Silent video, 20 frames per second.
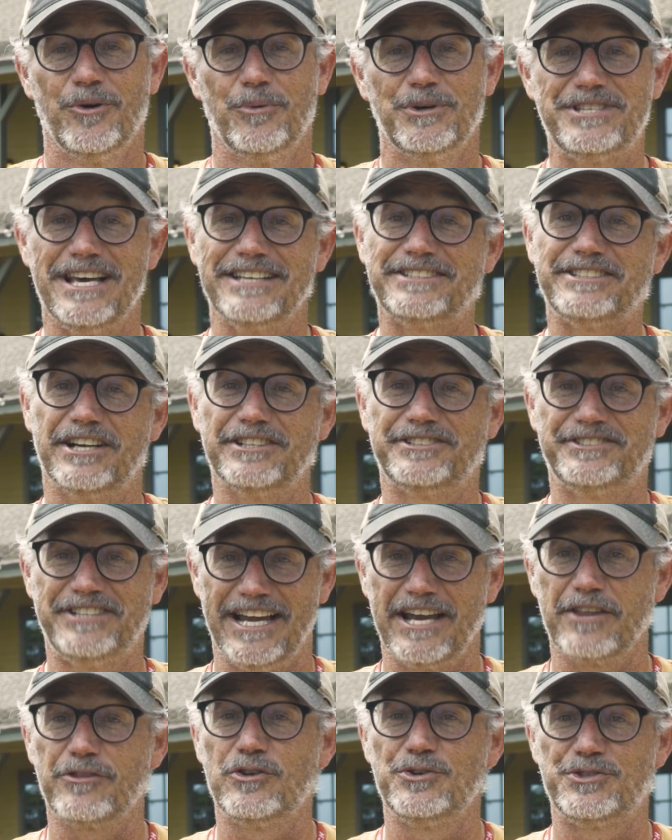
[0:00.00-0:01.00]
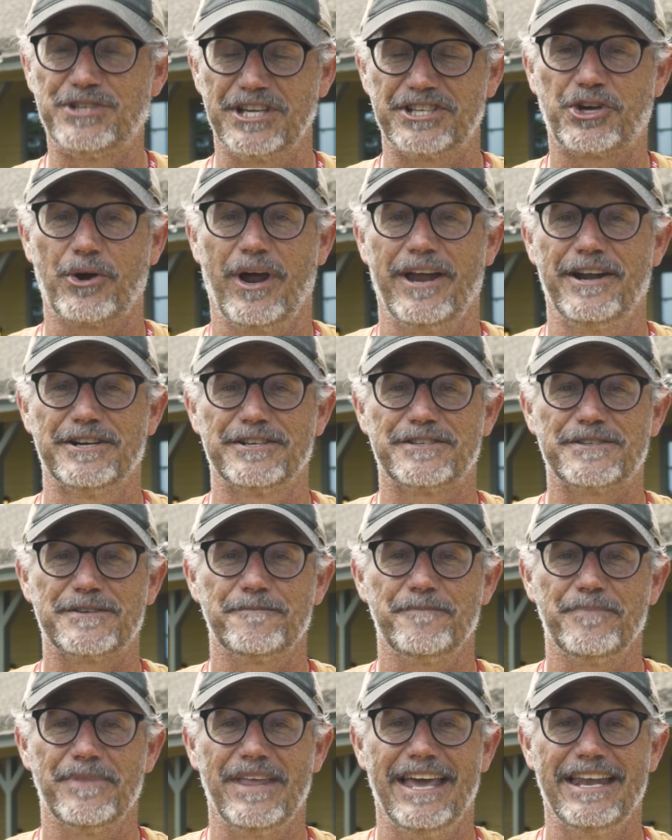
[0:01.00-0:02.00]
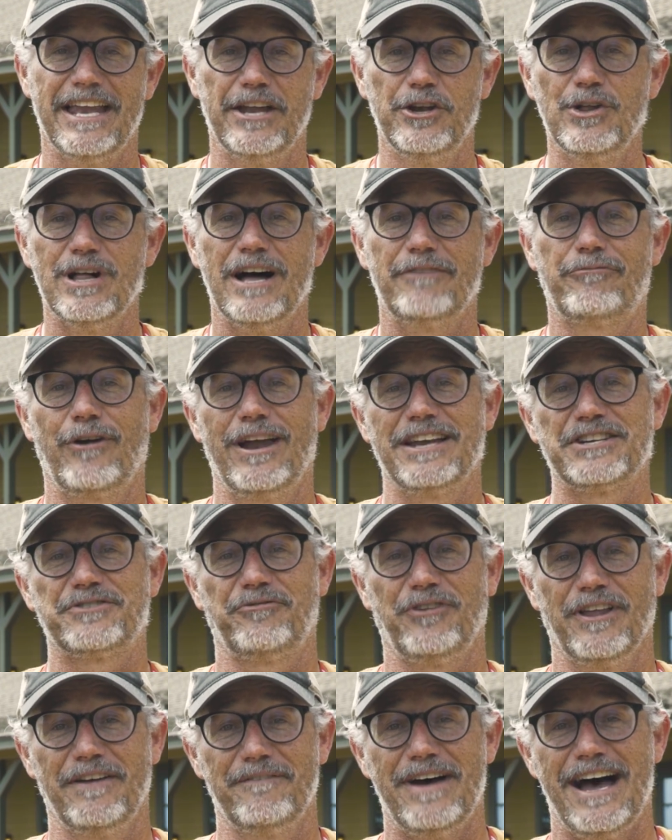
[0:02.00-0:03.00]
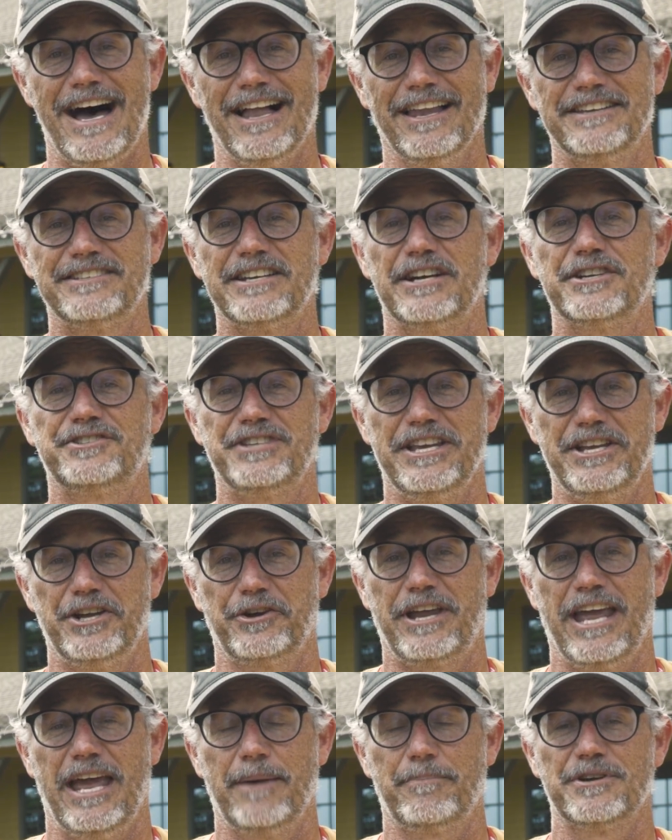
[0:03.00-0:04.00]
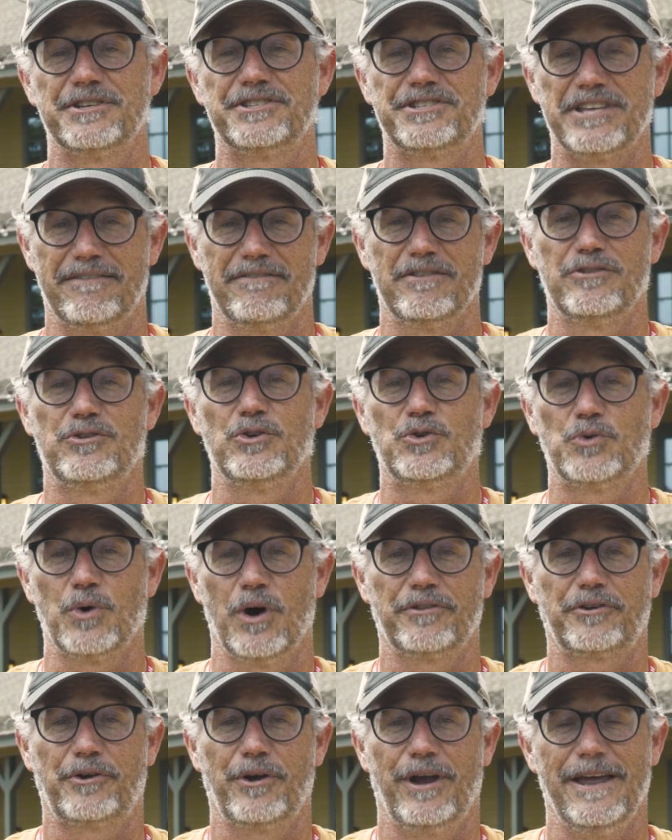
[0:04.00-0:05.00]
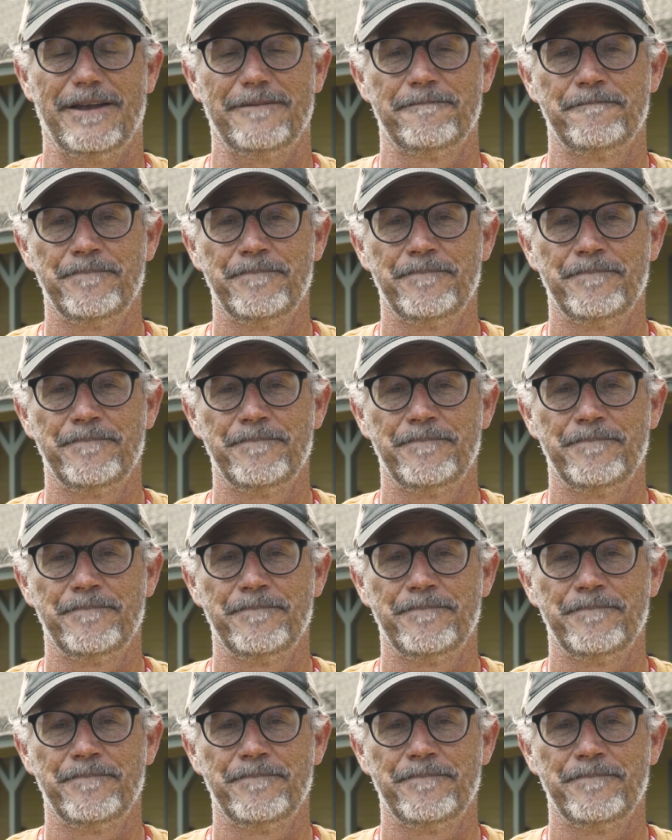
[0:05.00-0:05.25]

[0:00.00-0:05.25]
which that's our 2nd through 6th graders, and at New Life Ranch Flint Valley is our senior campers, 7th through 12th grade.